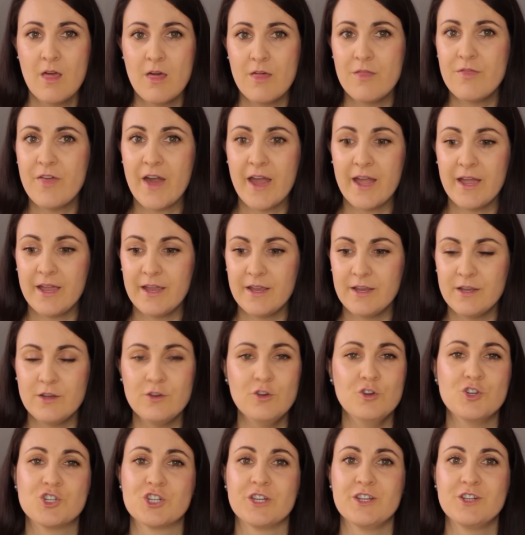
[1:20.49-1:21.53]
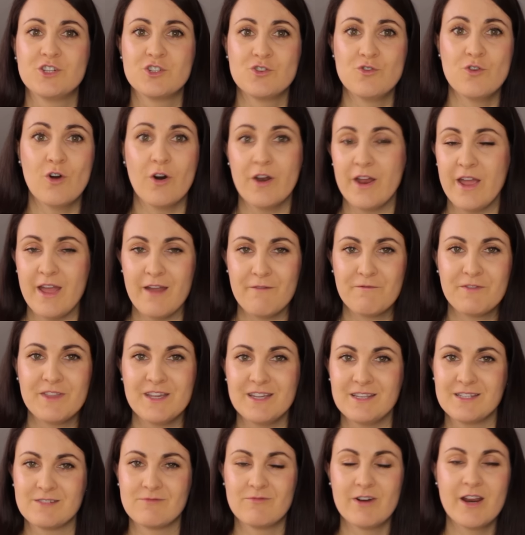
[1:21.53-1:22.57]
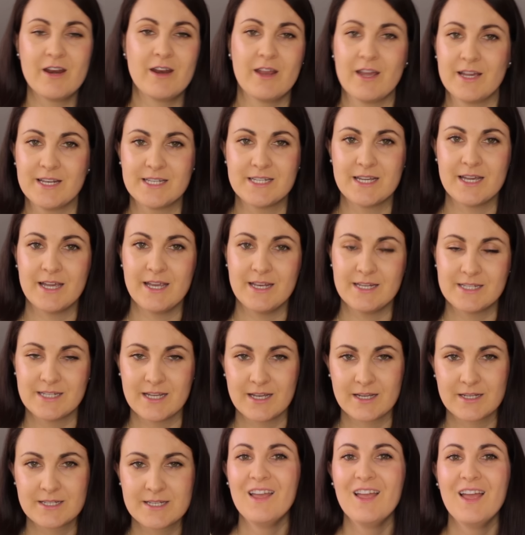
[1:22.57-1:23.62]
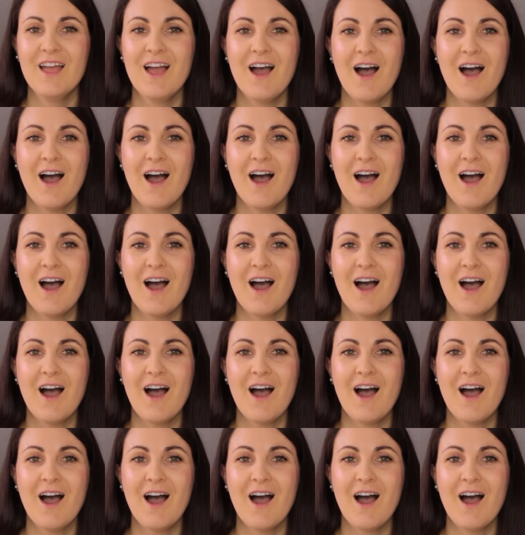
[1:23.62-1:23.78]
they usually do not have these radiator heatings.